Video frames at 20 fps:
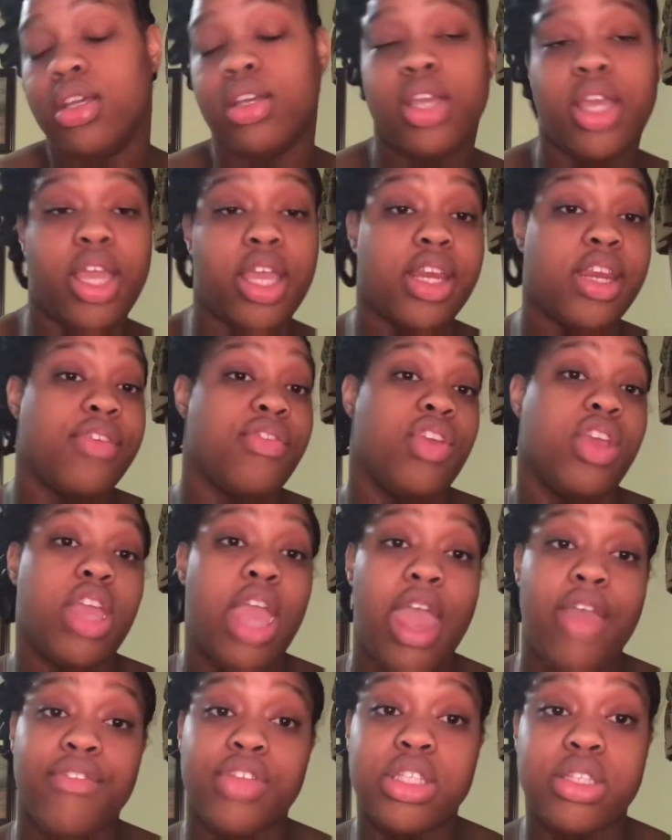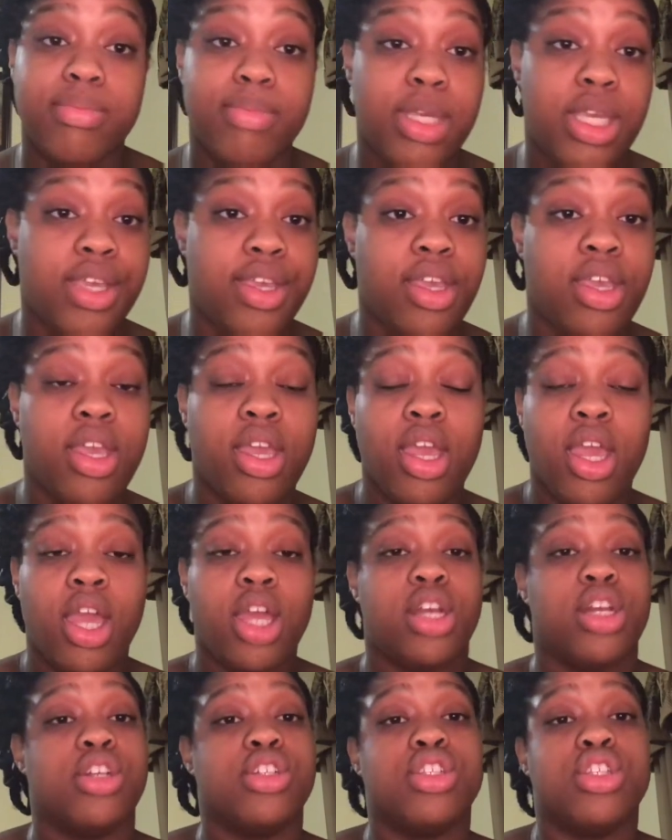And if he gave it to me,
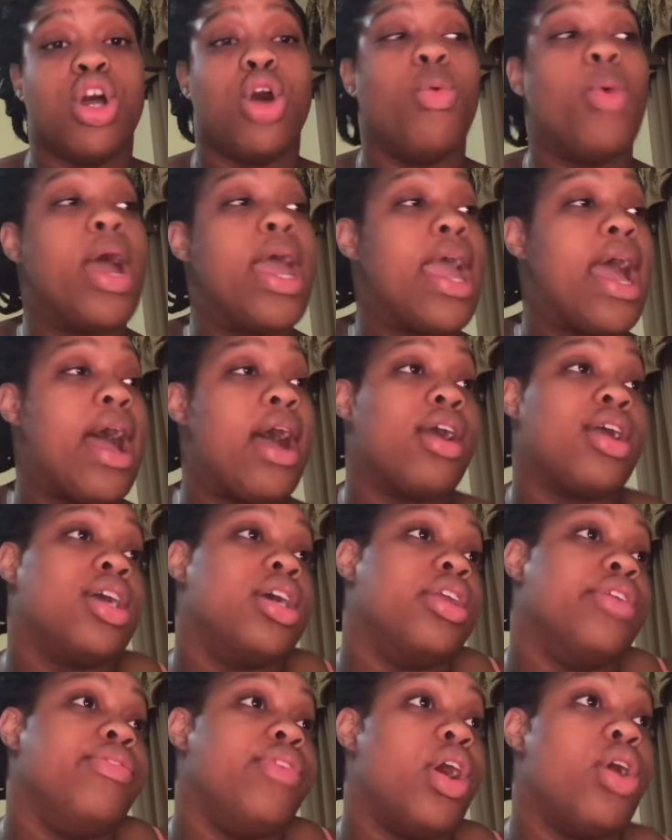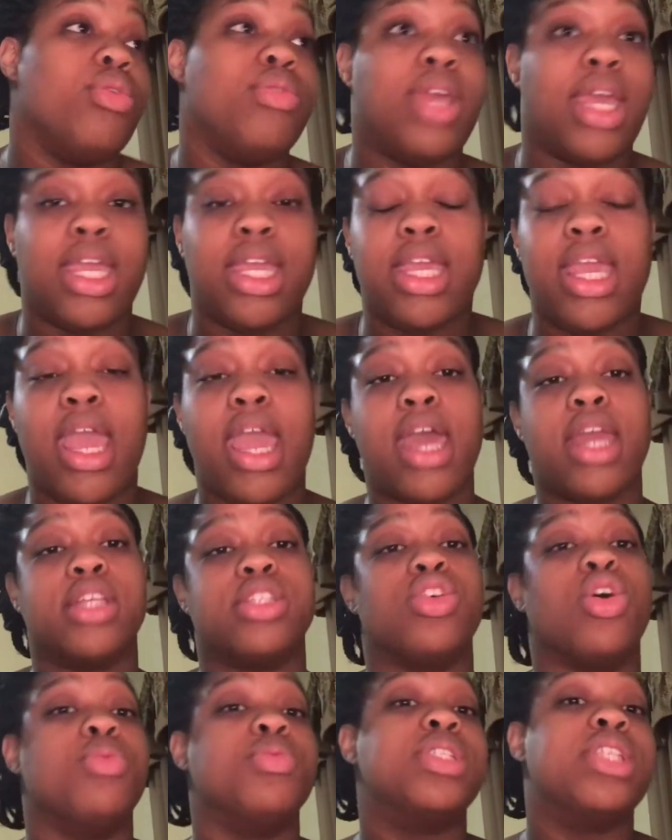there's no way I could have known that he had it.
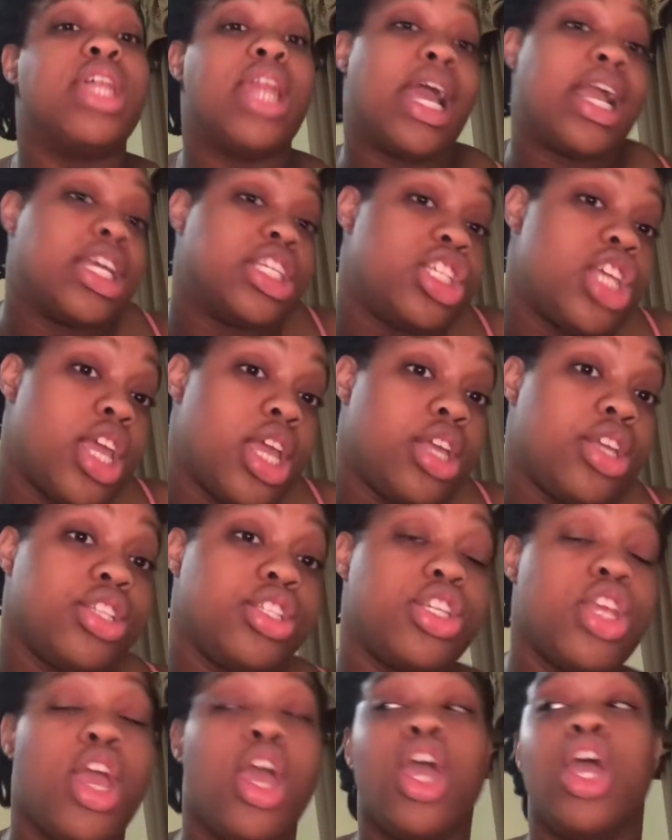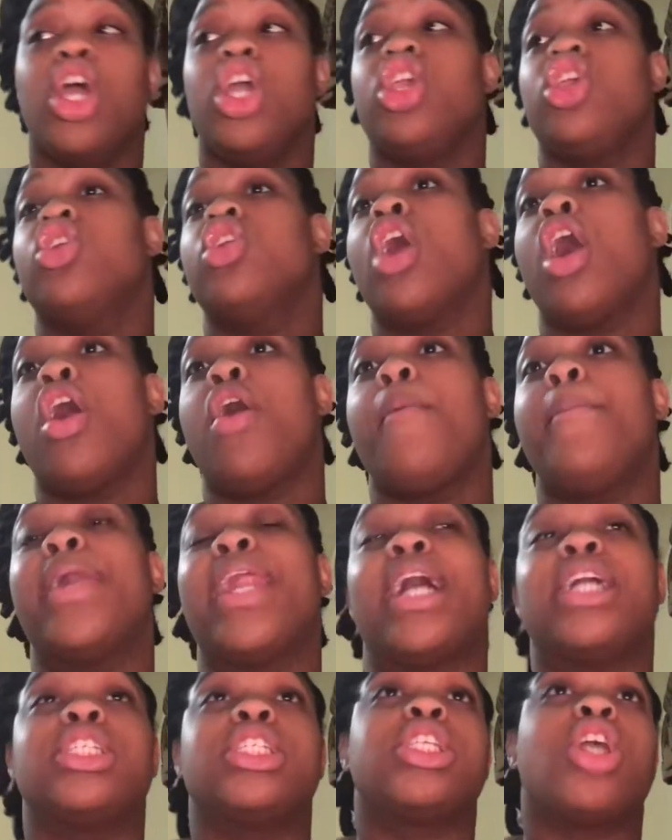So it was nothing I could change. But
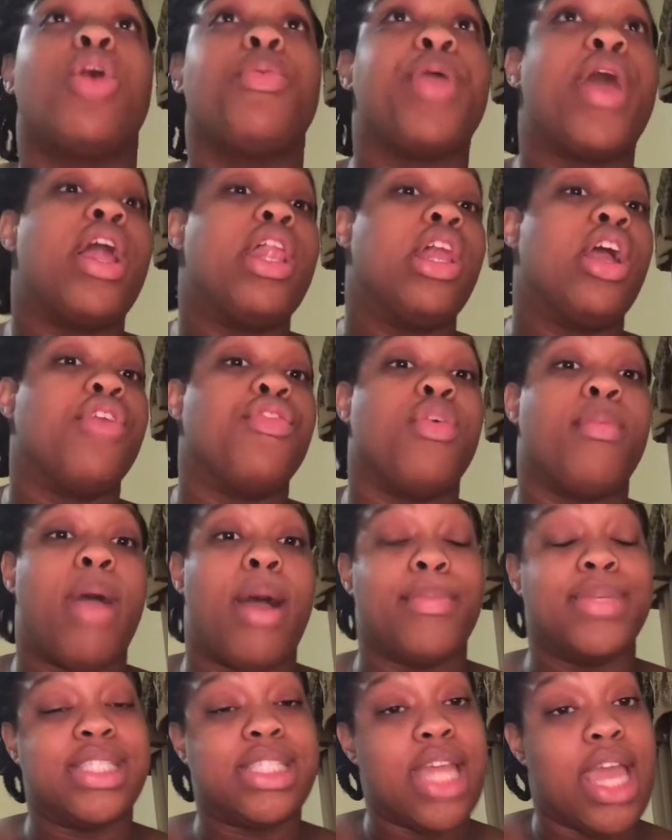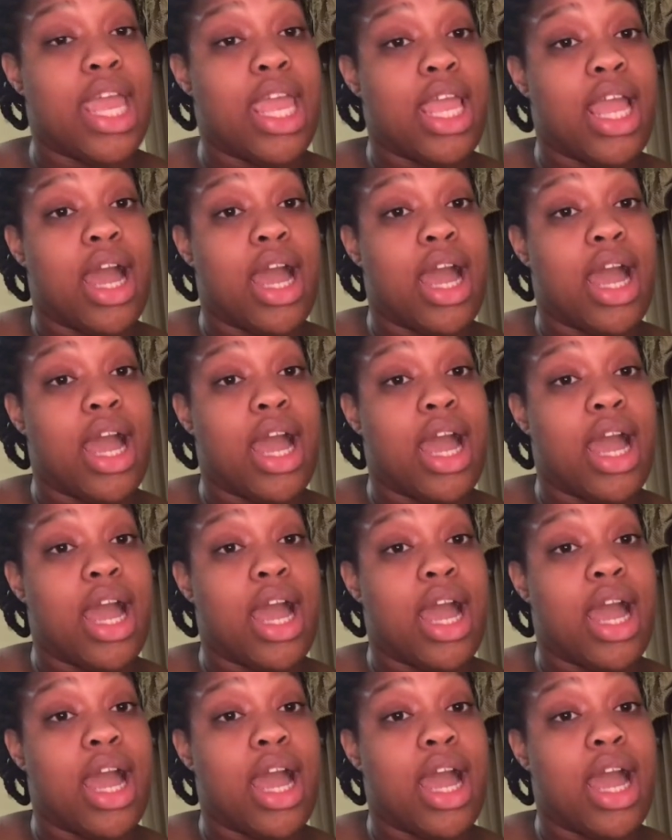I just hope y'all learn from my mistake.